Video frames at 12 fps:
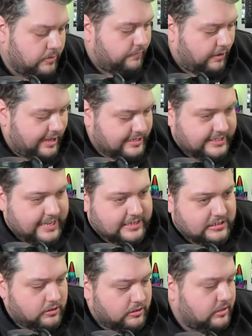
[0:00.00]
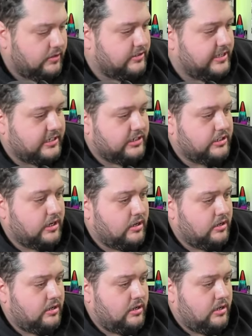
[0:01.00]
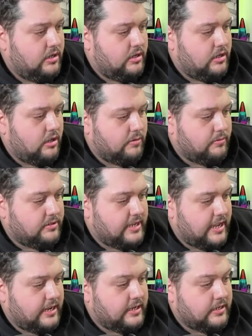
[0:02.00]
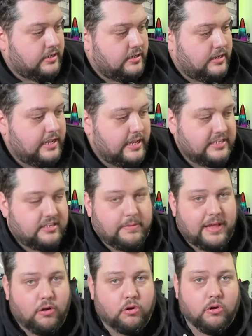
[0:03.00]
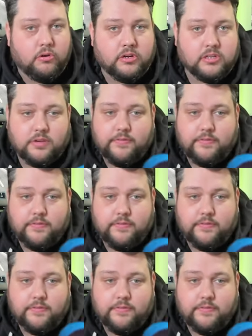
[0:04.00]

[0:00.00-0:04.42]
If I had to guess, looking at the signature, I would say Esteban Ocon because I've